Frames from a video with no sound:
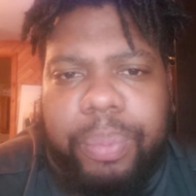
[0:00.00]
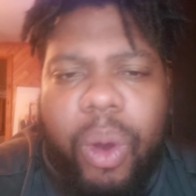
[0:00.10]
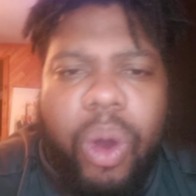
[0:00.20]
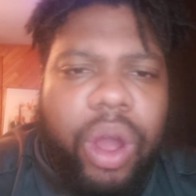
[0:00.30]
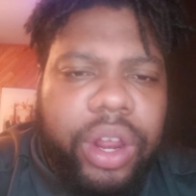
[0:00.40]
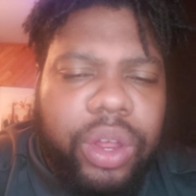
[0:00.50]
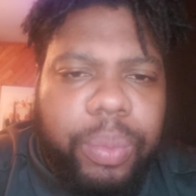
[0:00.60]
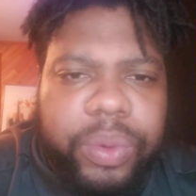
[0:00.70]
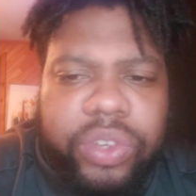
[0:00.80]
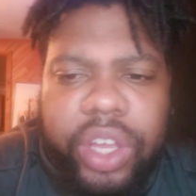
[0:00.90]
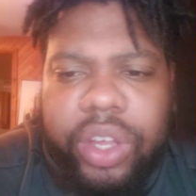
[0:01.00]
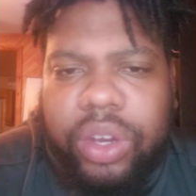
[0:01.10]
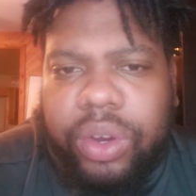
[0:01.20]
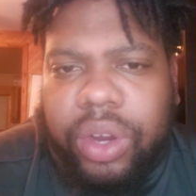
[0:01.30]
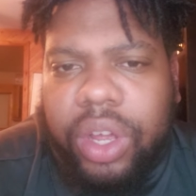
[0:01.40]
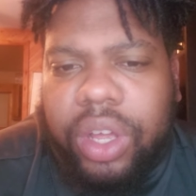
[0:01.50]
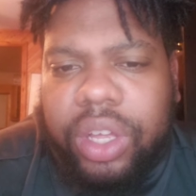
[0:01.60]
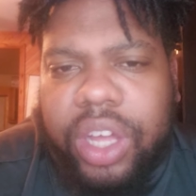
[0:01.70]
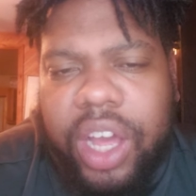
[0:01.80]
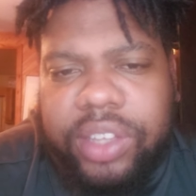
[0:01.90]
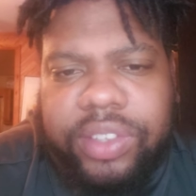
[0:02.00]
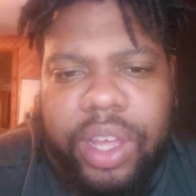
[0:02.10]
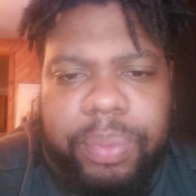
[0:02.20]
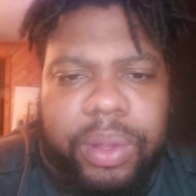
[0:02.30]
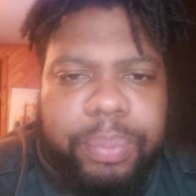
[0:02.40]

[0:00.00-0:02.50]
party or particular concept